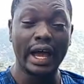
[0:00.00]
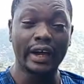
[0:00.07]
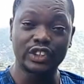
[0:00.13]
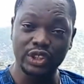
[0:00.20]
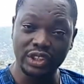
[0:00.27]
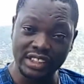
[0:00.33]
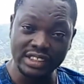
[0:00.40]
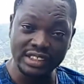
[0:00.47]
I was
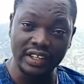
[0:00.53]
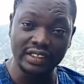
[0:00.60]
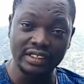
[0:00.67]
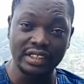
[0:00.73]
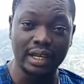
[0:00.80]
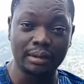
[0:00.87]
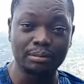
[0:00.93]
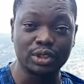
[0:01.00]
jotting
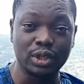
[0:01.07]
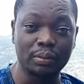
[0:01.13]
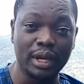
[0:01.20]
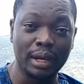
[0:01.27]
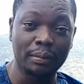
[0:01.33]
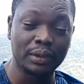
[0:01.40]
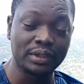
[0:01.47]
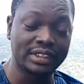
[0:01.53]
down some
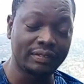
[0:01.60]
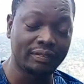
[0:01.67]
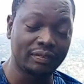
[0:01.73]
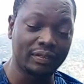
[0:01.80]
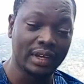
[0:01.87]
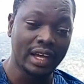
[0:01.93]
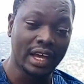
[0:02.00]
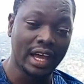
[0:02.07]
airports
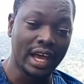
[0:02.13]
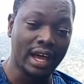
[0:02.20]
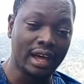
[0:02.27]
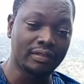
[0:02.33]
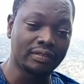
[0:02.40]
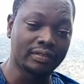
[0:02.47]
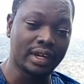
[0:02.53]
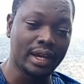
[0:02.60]

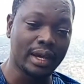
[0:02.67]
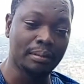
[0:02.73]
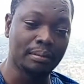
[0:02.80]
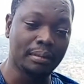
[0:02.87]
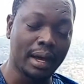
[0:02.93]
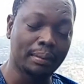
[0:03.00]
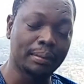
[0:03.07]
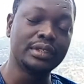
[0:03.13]
I've
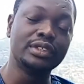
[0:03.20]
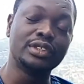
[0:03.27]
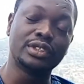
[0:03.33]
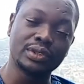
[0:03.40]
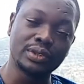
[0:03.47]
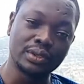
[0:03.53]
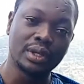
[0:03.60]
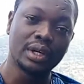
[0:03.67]
happened to